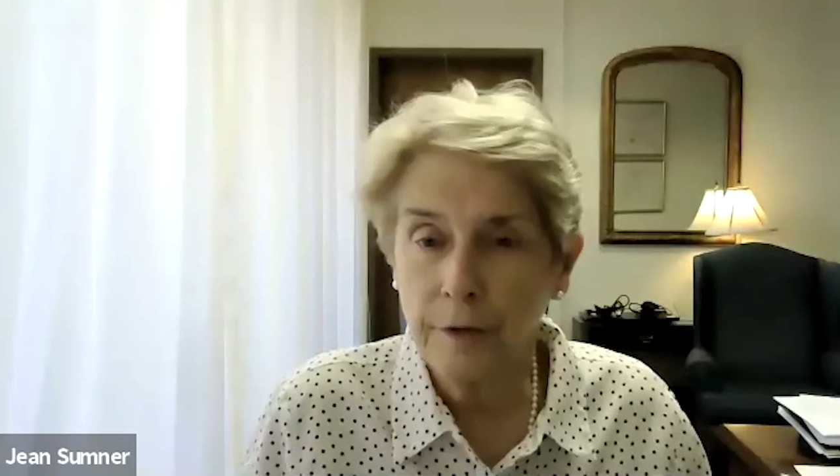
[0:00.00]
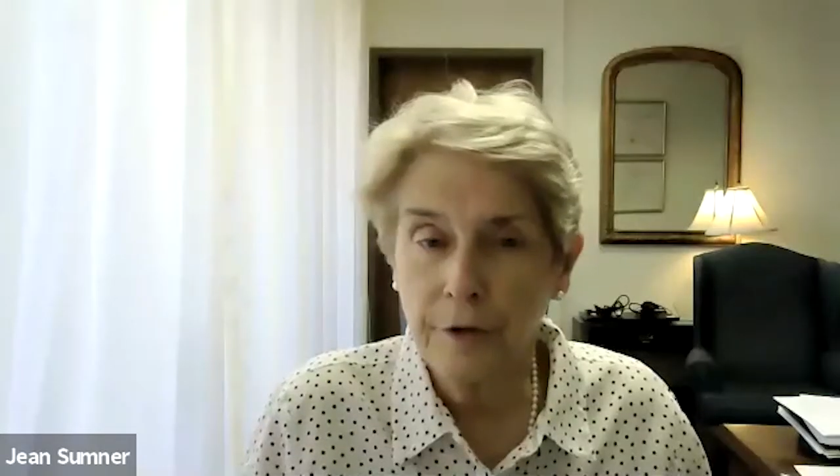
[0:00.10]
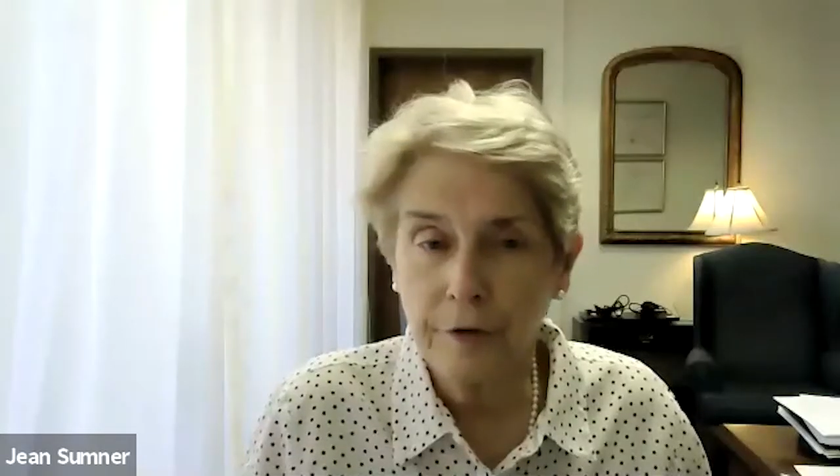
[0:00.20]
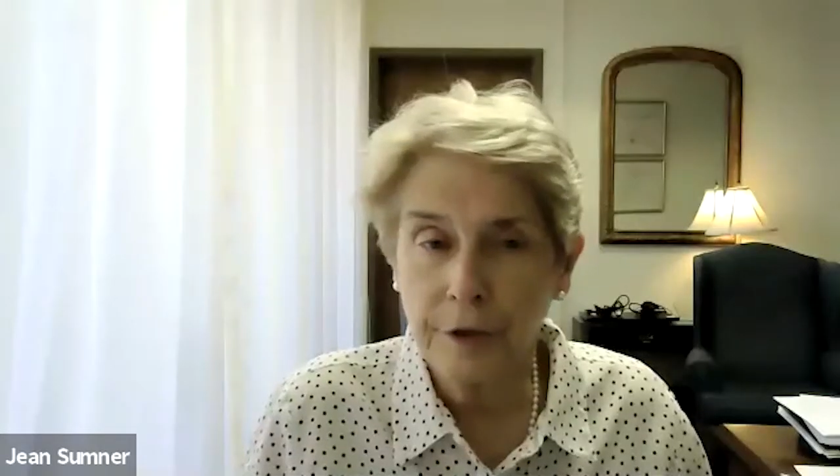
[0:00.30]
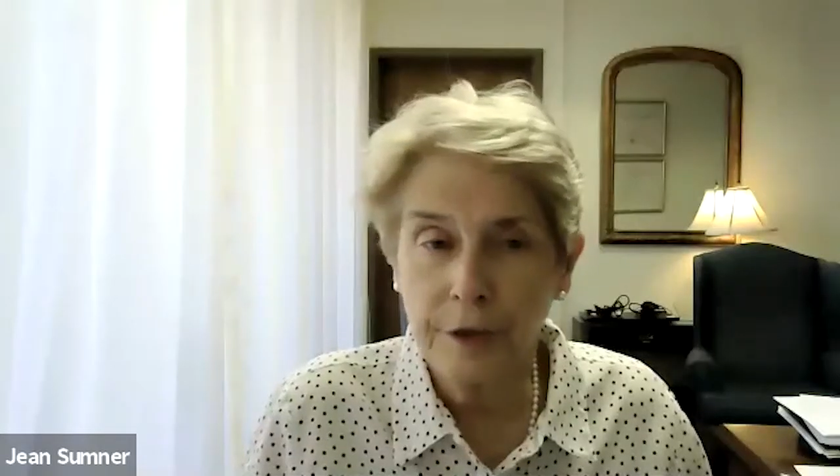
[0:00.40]

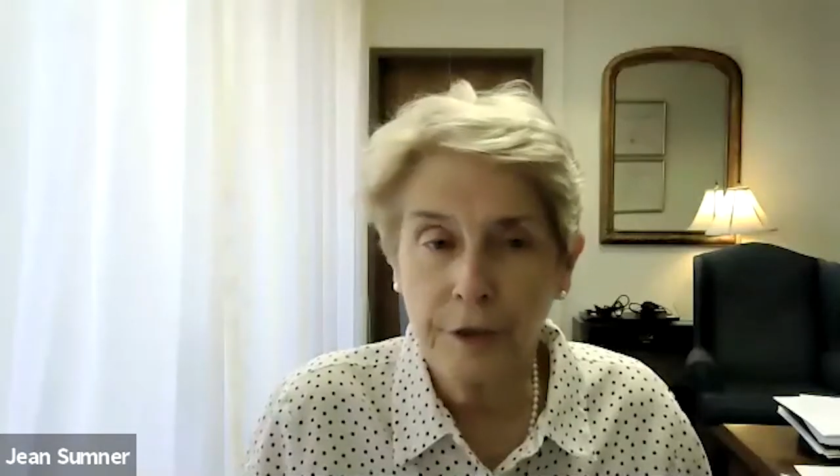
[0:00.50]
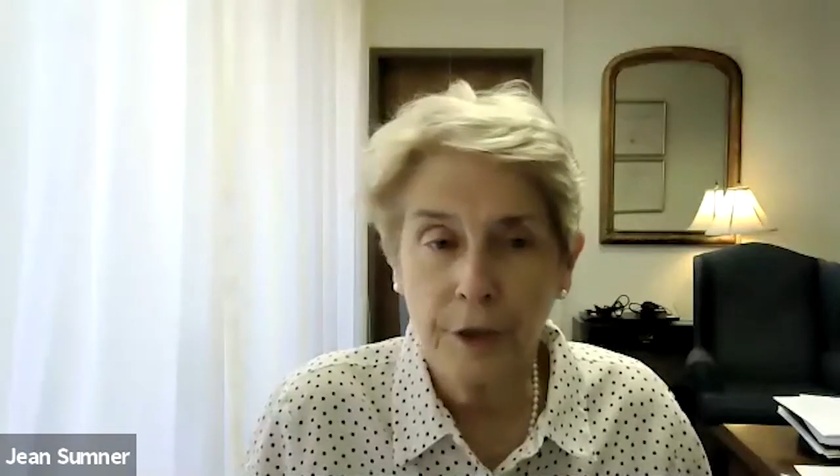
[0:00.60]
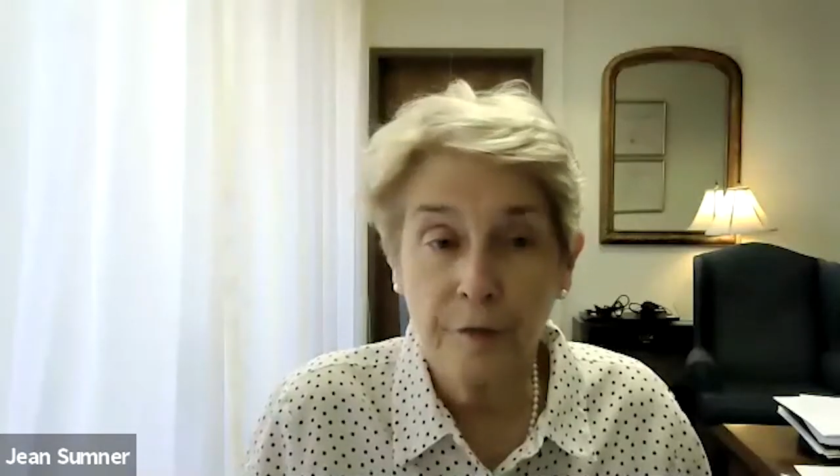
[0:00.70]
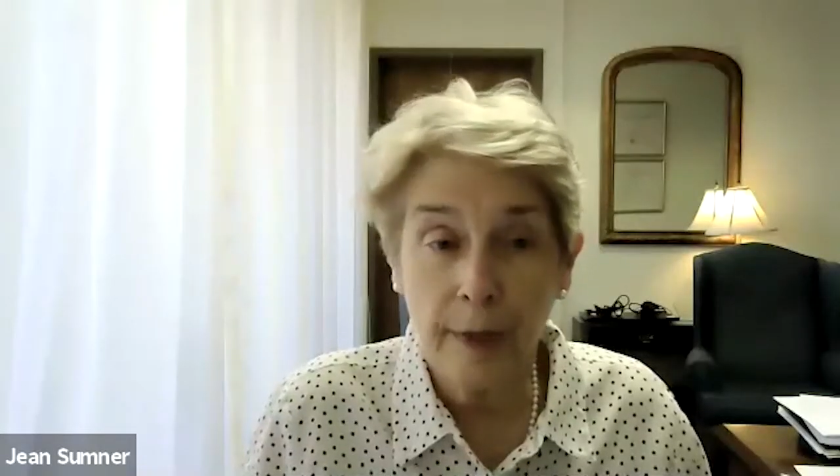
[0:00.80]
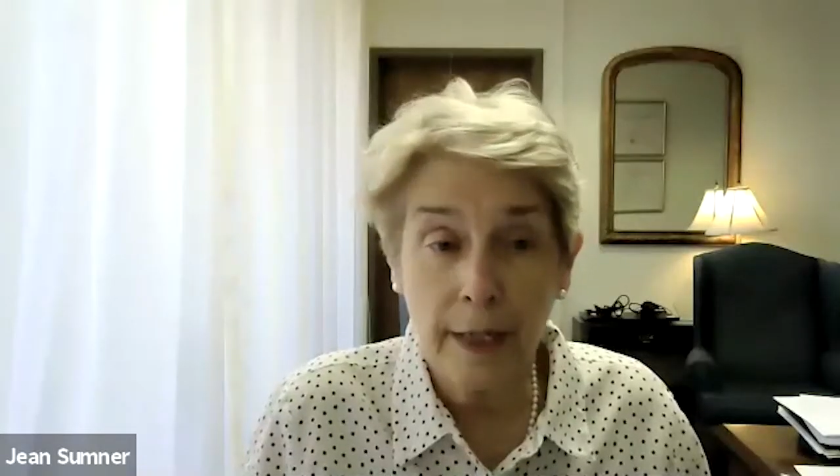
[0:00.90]
University
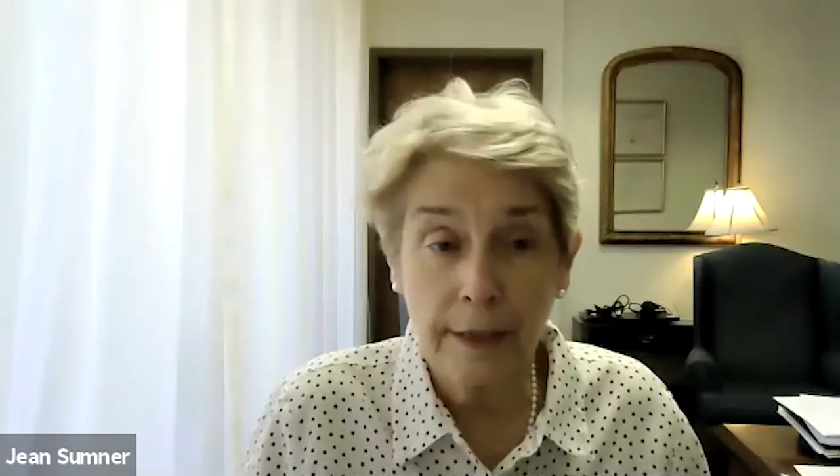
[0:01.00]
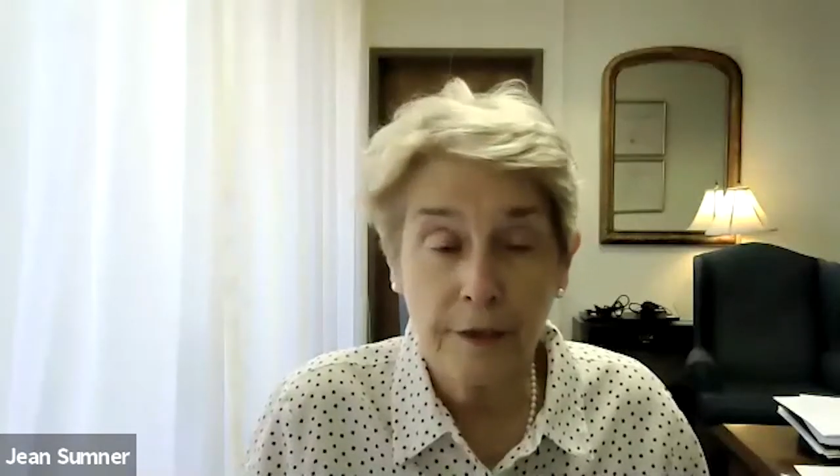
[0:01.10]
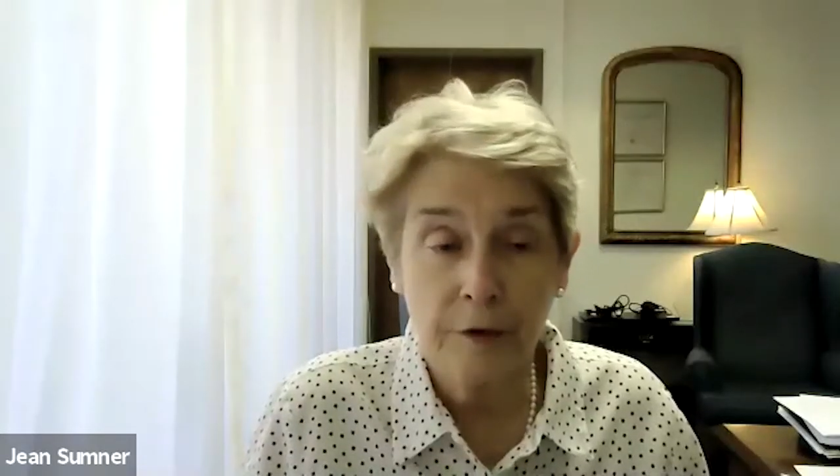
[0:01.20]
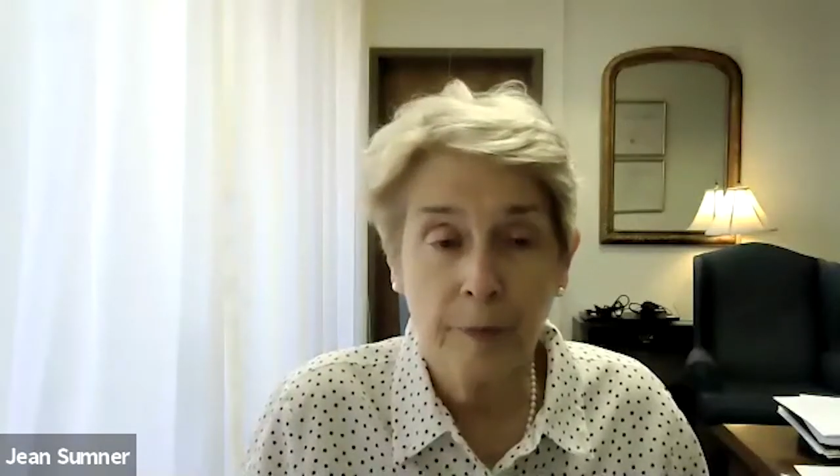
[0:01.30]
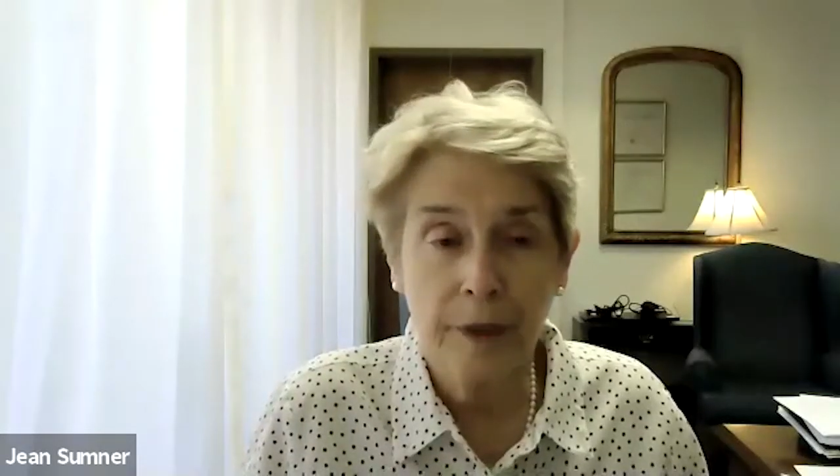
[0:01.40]
School of Medicine
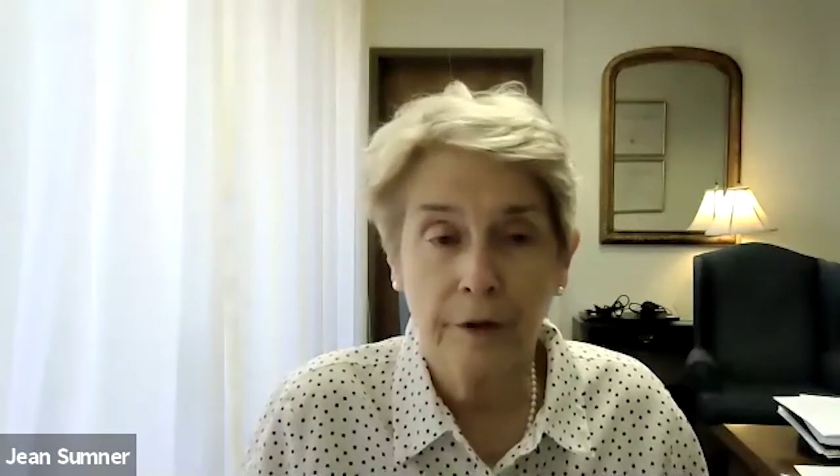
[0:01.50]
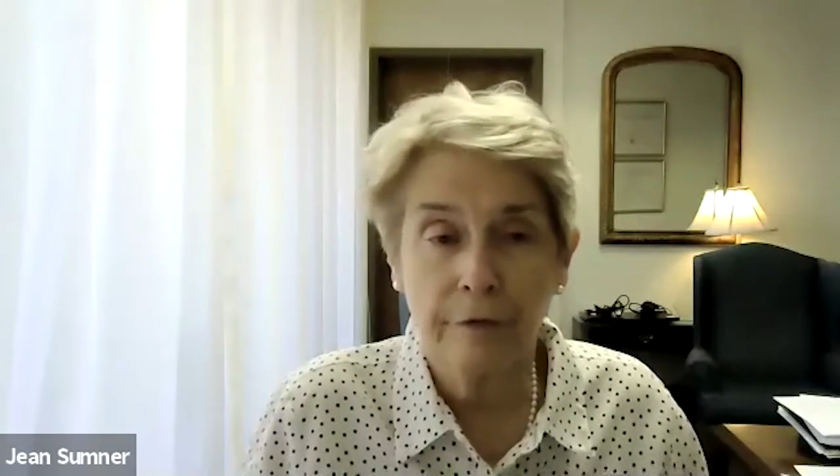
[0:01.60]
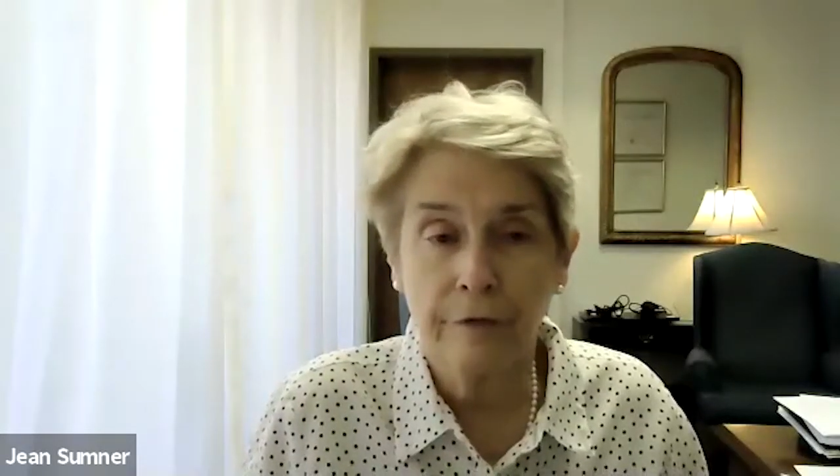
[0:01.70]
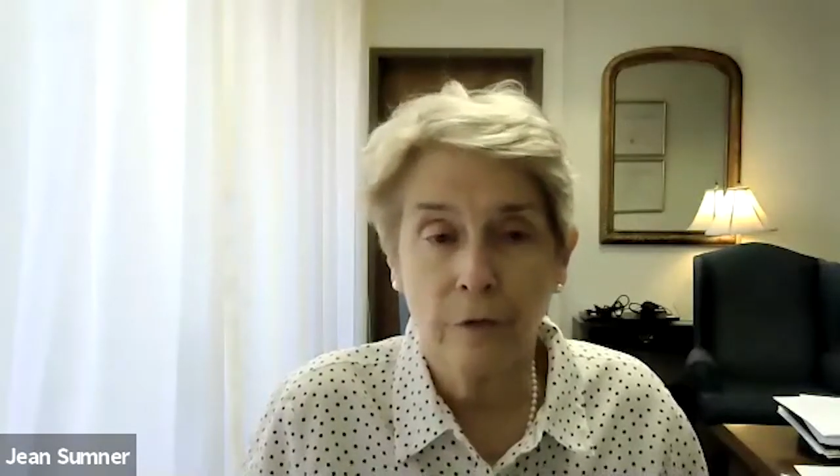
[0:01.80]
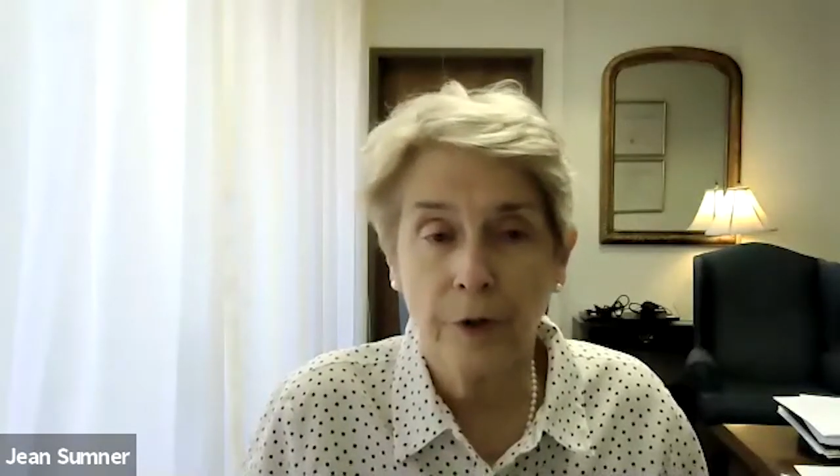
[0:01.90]
has been here
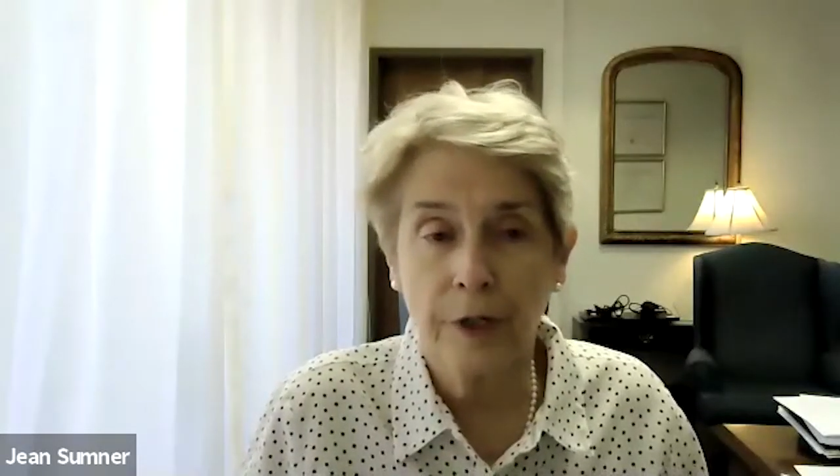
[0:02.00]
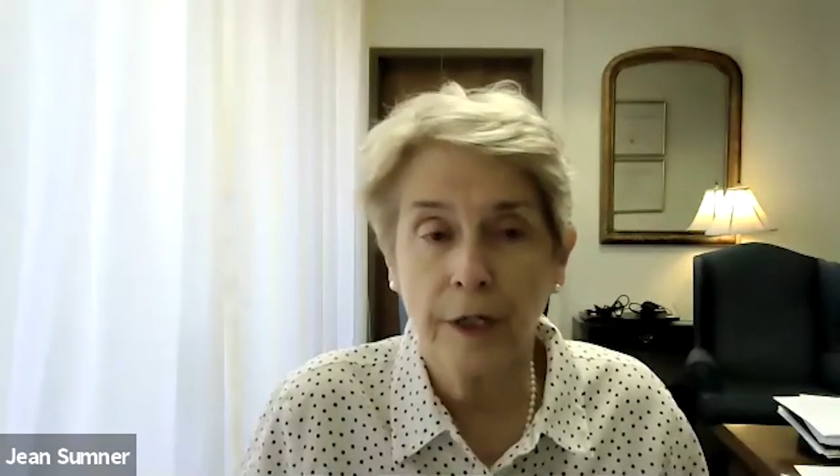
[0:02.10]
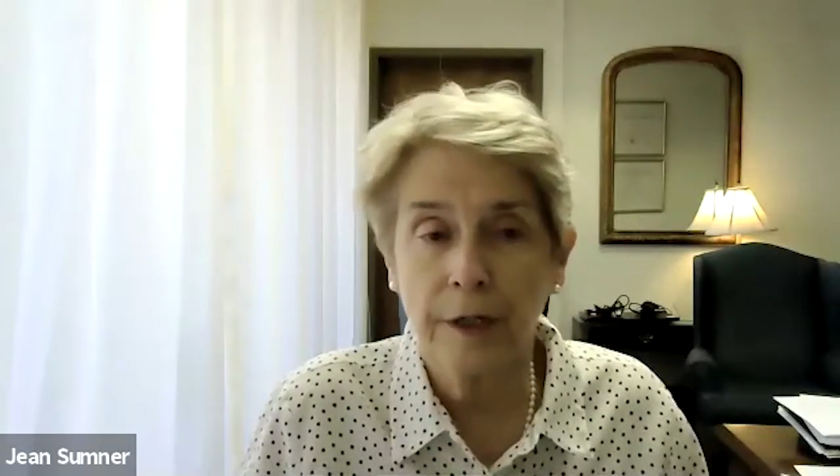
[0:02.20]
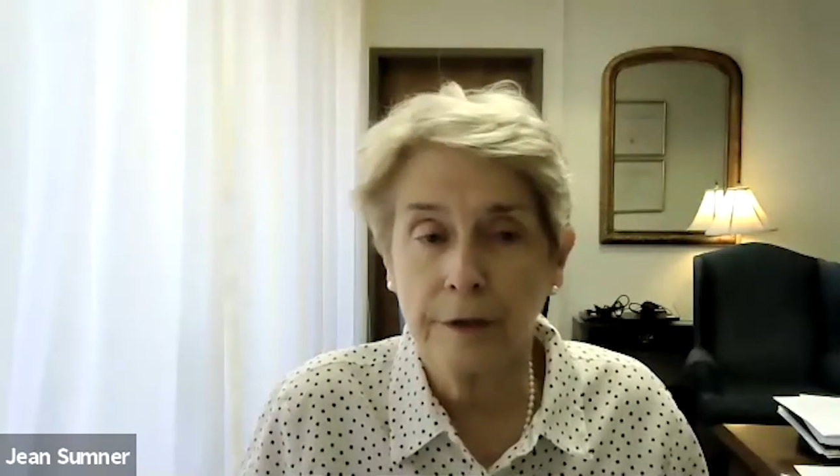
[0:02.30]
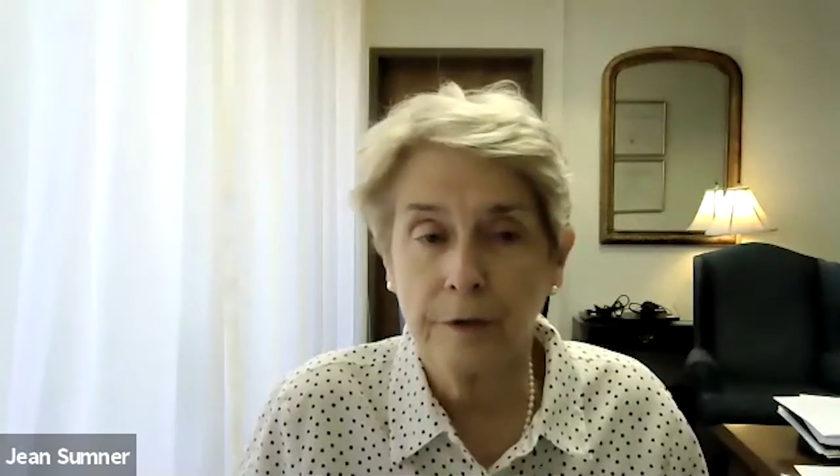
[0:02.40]
for 40 years,